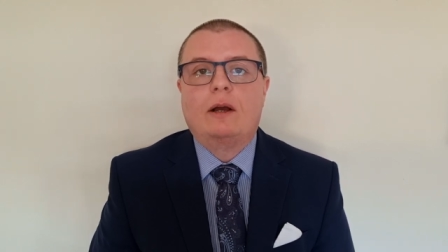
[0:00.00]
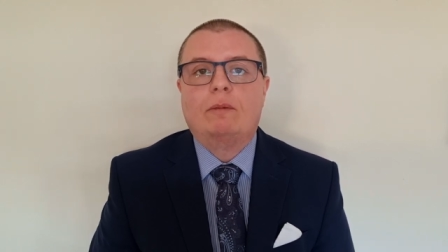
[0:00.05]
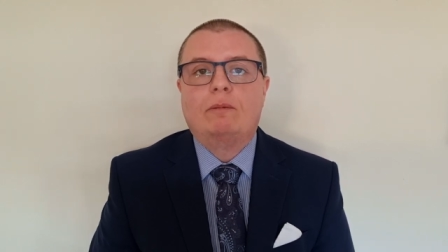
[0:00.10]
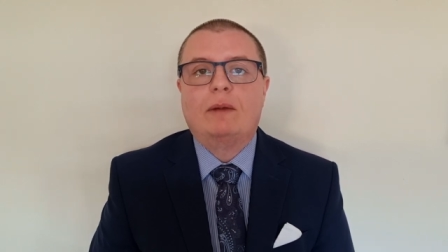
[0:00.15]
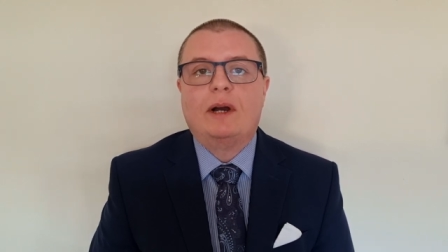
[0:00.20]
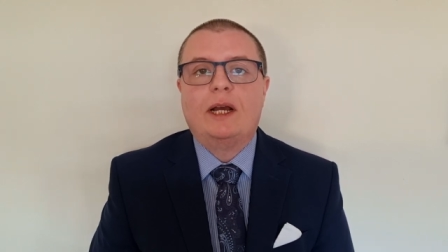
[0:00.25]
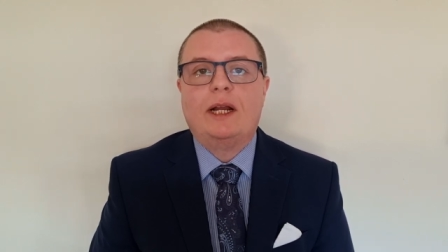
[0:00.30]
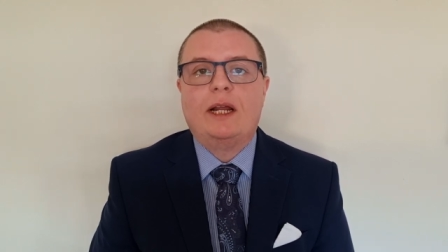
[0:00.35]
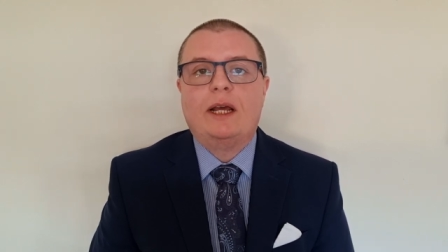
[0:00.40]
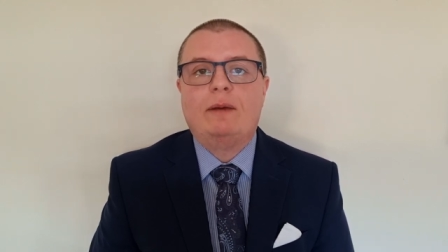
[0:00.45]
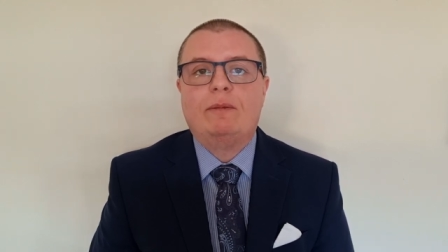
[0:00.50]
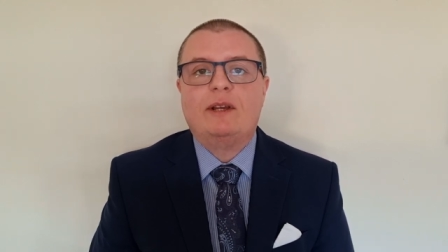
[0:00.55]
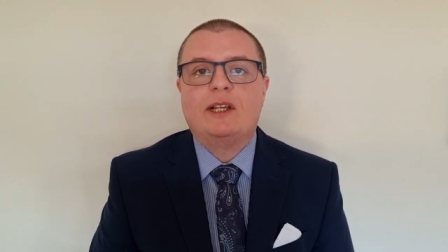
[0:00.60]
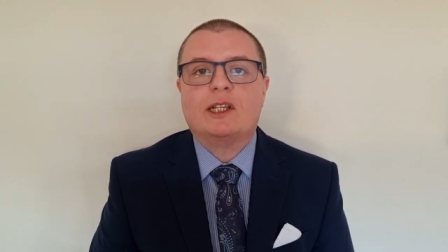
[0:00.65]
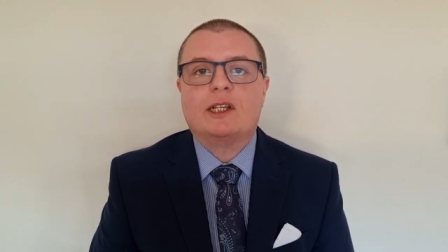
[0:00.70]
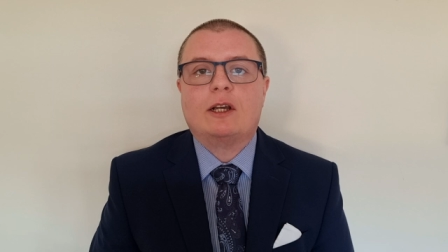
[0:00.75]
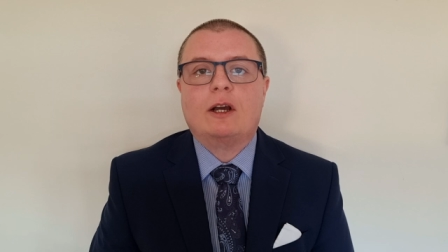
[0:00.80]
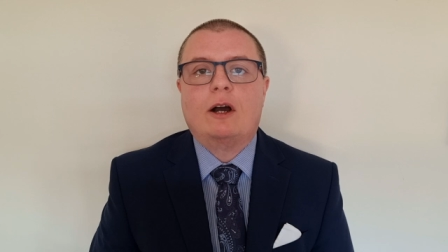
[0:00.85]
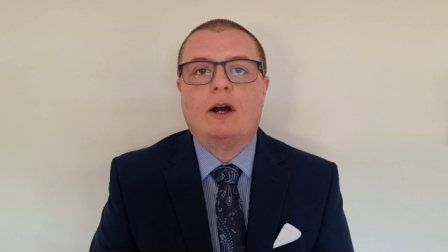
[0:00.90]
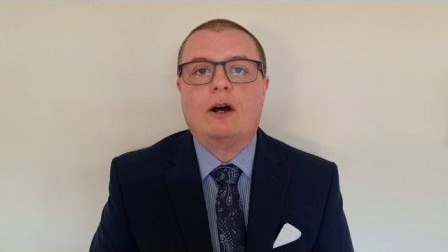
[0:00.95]
My name
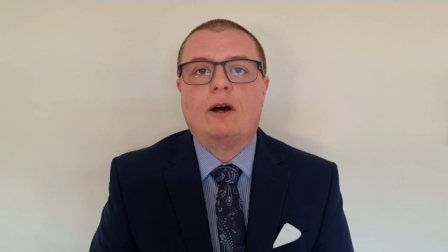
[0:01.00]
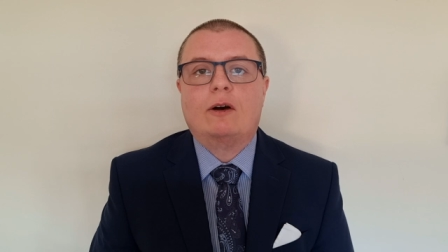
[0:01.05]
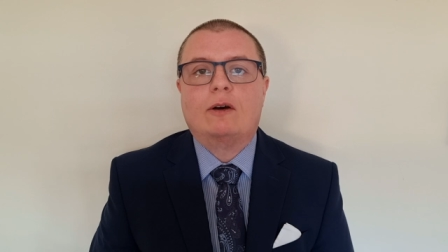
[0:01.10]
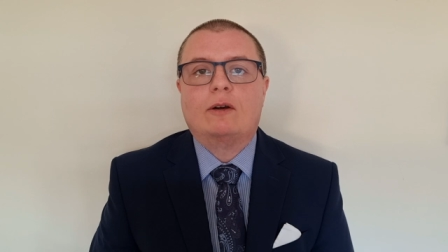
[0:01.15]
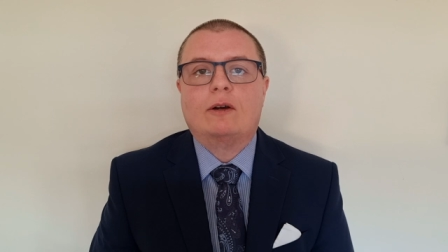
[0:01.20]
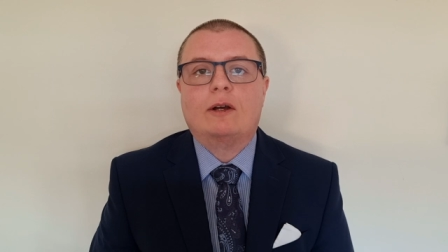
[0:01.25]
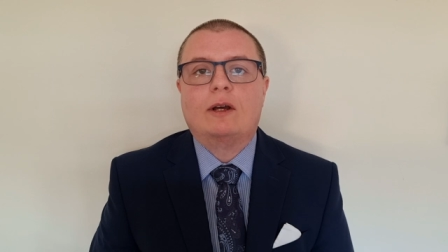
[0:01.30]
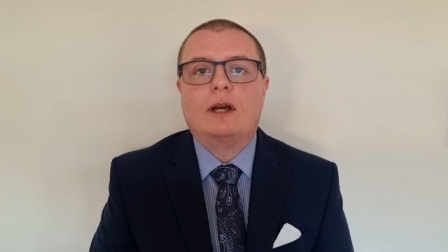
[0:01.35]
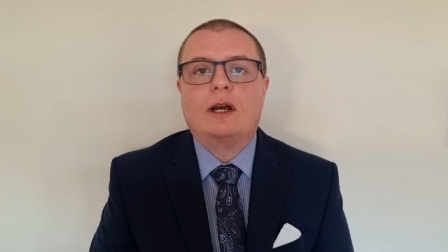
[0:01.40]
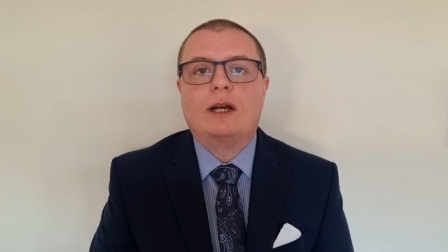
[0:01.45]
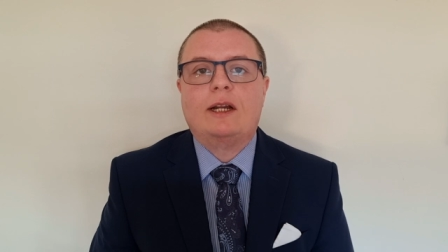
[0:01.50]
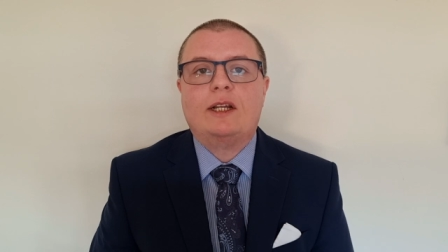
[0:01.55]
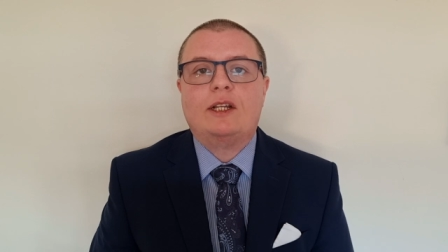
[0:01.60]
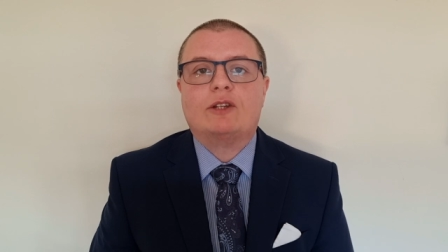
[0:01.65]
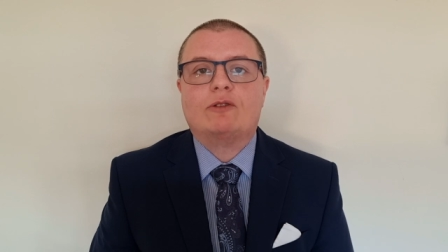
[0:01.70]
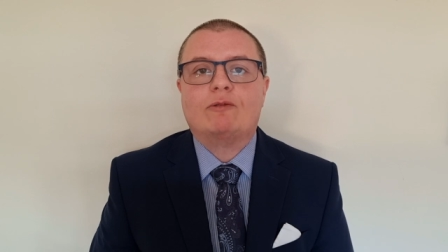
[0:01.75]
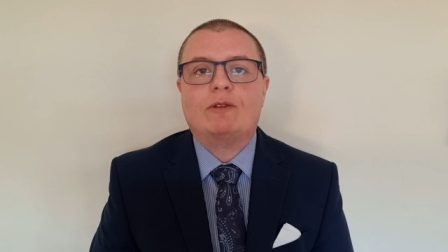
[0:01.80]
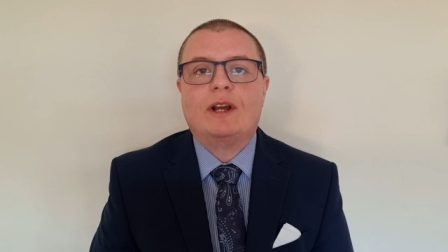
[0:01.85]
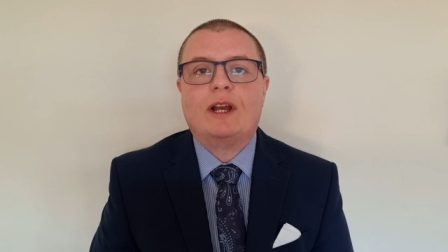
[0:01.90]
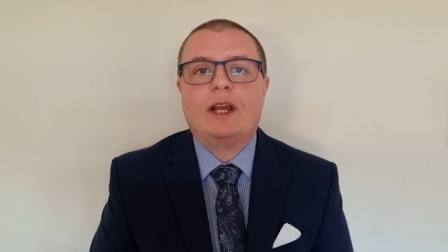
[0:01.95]
is Carl, and
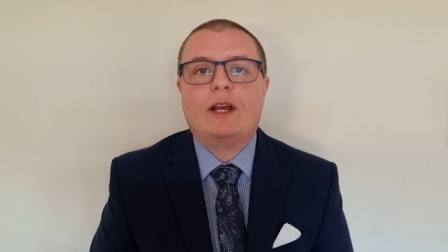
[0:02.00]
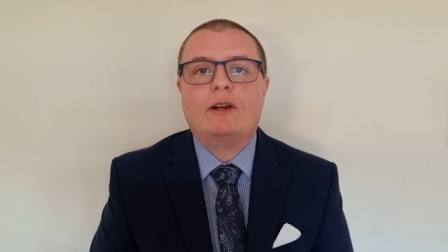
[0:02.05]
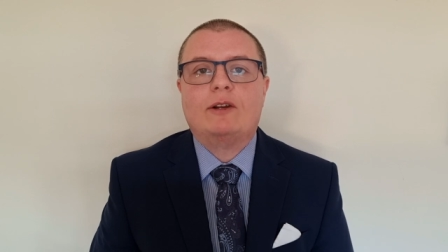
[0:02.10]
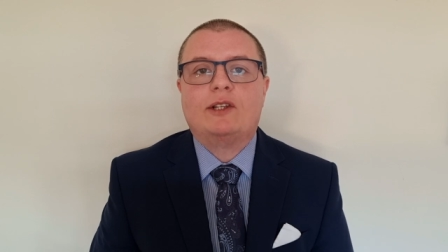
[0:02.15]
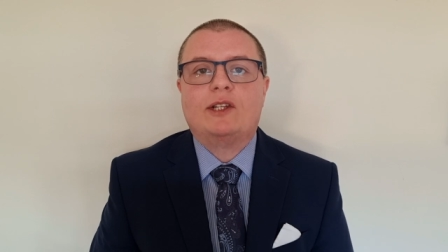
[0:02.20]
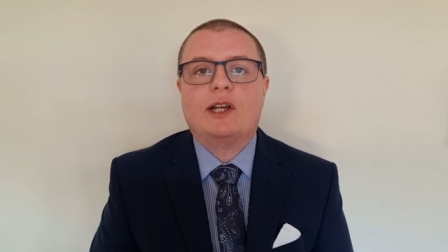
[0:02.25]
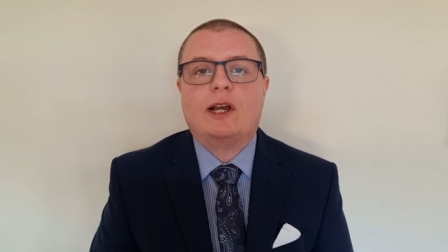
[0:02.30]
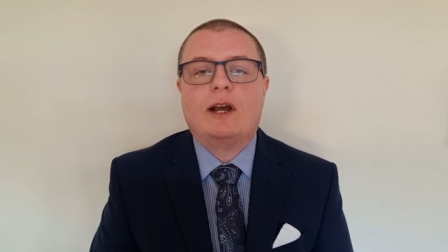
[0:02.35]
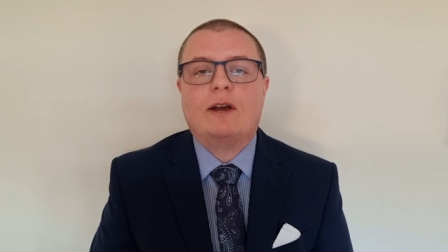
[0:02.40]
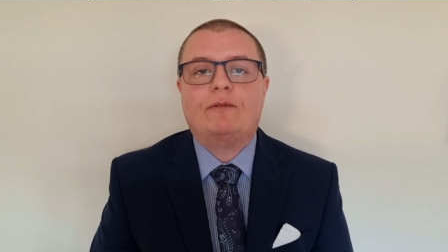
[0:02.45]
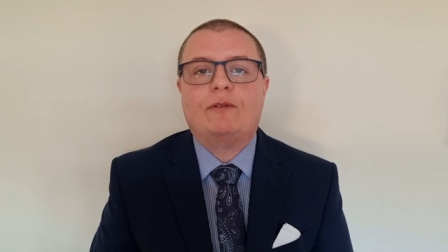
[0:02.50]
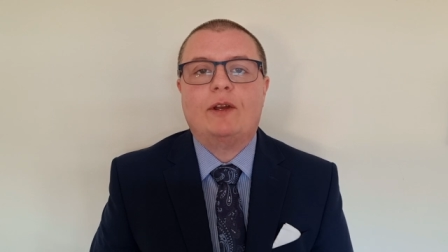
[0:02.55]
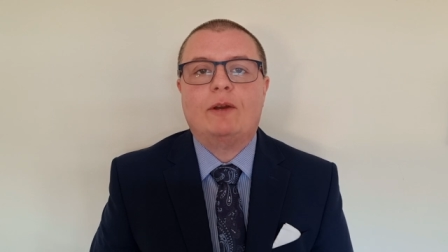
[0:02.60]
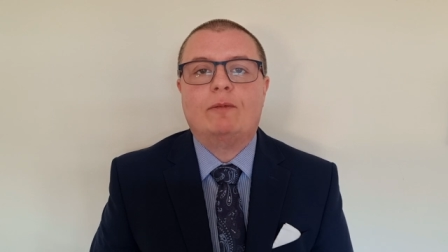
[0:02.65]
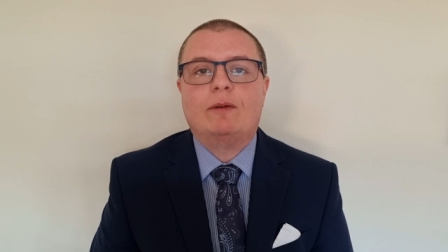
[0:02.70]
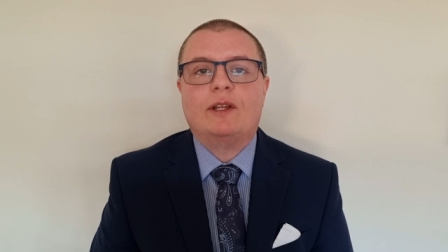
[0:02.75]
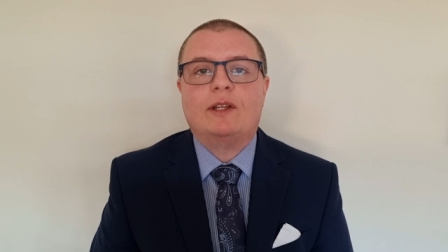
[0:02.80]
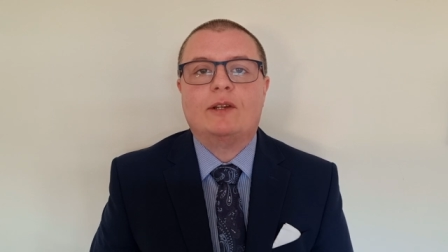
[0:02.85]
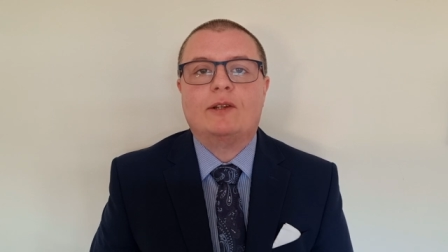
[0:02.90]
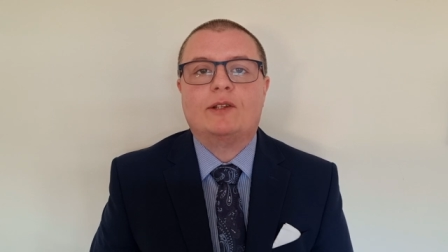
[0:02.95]
it's really good to have
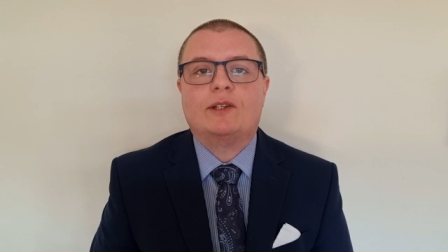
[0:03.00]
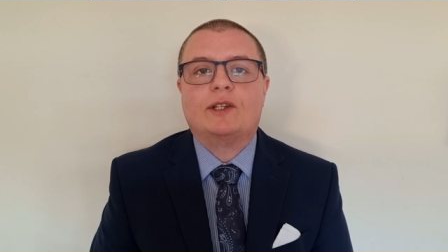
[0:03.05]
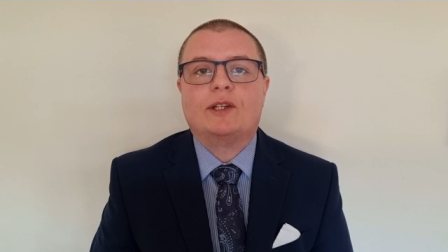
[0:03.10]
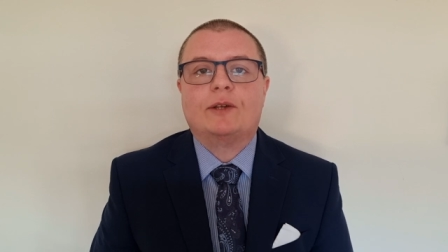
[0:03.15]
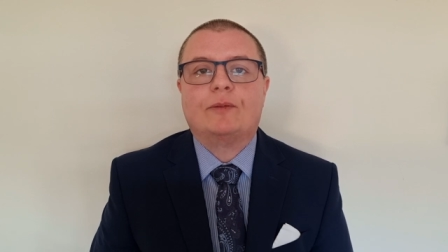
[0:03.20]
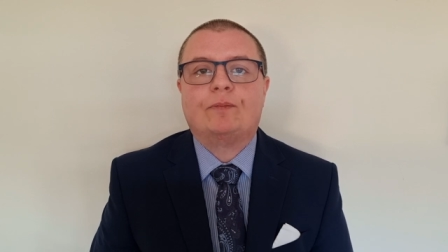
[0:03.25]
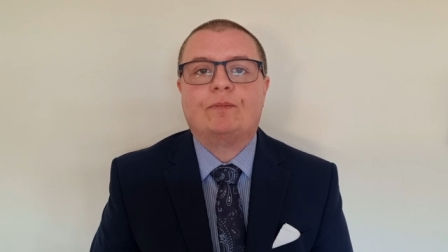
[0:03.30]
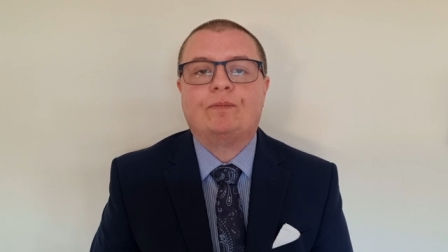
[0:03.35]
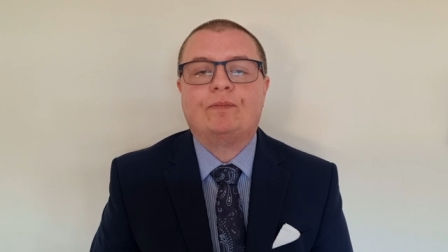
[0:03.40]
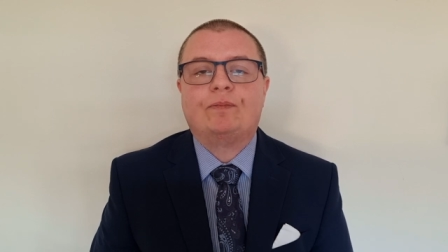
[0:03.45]
you with us.